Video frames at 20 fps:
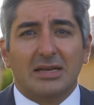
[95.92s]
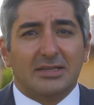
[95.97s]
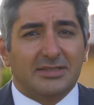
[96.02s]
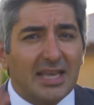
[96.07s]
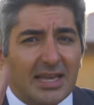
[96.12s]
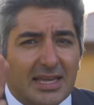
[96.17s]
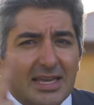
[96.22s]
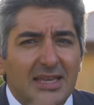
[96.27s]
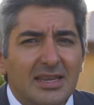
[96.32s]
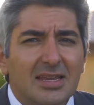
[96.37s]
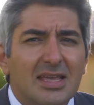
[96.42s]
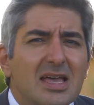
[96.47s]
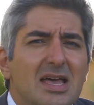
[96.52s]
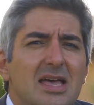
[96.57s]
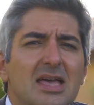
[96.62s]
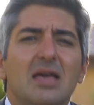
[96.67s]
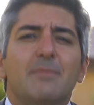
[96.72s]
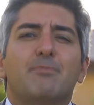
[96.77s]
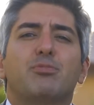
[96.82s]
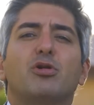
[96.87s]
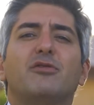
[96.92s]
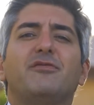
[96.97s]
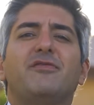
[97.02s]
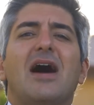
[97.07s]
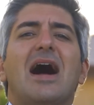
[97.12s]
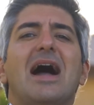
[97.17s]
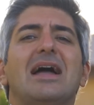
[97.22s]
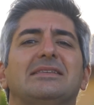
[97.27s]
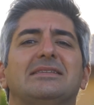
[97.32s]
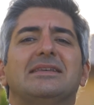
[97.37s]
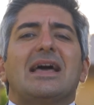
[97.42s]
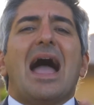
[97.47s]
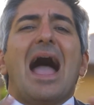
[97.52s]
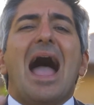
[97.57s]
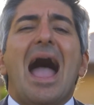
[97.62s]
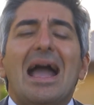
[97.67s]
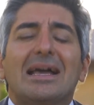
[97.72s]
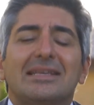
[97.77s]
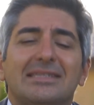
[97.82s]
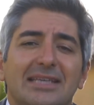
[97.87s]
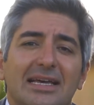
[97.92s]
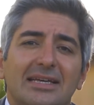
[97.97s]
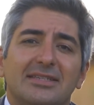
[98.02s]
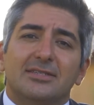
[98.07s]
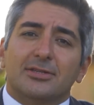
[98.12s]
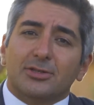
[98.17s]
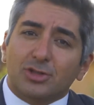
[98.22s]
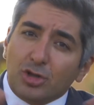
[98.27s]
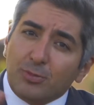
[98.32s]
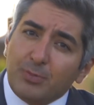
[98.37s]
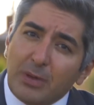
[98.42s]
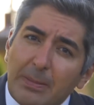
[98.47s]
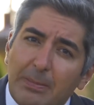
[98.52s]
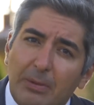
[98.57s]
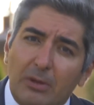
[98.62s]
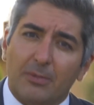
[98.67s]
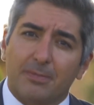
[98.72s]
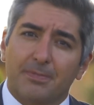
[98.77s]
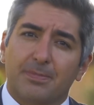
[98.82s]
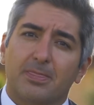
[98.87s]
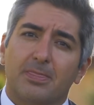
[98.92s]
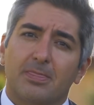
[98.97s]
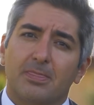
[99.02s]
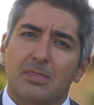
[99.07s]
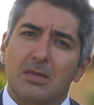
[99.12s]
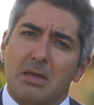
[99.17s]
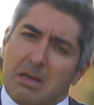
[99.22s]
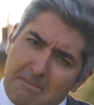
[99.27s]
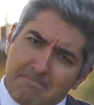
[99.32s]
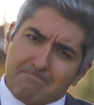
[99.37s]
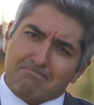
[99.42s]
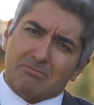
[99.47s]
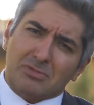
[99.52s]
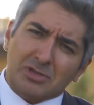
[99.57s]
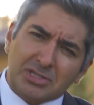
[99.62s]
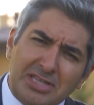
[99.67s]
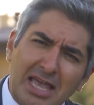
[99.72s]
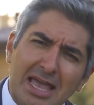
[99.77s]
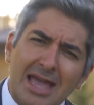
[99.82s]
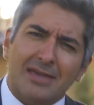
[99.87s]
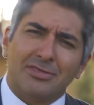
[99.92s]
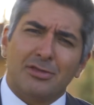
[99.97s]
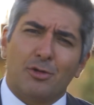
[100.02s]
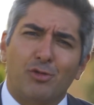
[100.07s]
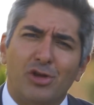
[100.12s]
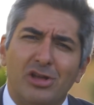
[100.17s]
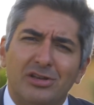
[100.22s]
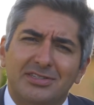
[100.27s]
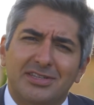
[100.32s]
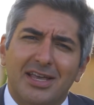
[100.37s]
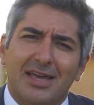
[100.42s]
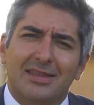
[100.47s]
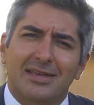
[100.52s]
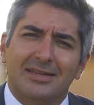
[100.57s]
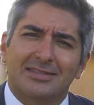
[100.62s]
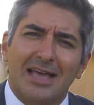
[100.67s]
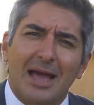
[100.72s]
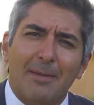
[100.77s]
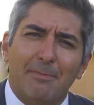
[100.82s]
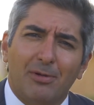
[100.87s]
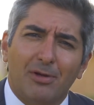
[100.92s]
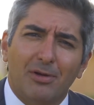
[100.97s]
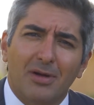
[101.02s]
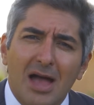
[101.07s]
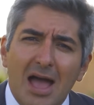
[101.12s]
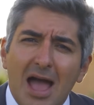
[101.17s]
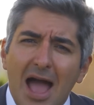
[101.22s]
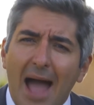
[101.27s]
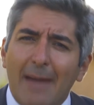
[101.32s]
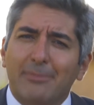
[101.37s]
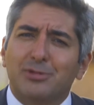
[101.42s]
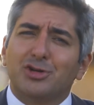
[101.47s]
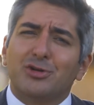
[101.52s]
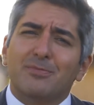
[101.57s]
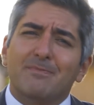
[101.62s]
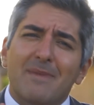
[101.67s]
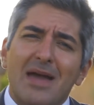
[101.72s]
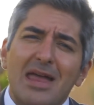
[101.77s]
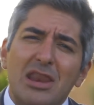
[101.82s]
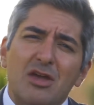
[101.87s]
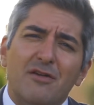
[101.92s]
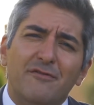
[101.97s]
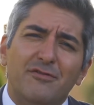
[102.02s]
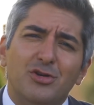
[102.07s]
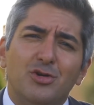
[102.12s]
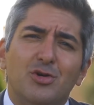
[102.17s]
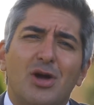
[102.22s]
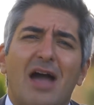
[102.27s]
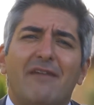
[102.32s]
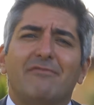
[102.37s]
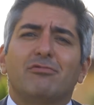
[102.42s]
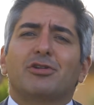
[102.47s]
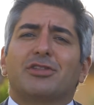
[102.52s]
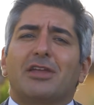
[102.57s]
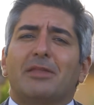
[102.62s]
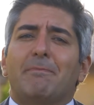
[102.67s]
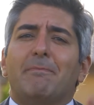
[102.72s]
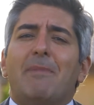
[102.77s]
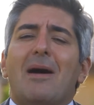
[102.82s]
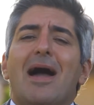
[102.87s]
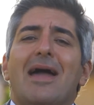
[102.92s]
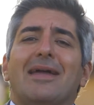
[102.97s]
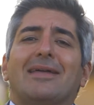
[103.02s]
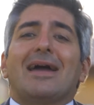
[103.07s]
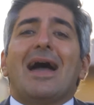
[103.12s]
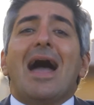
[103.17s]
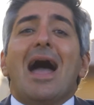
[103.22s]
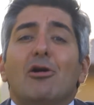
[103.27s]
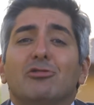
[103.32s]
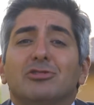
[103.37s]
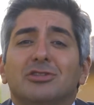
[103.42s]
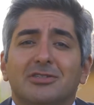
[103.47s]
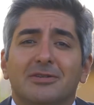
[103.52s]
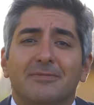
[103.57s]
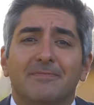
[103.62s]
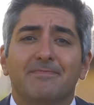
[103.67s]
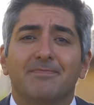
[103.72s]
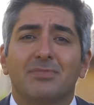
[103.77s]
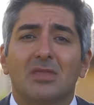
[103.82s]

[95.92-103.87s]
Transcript: Second, it provides access to people. Staying in the real estate example, I'm sure many of you have looked at buying a house,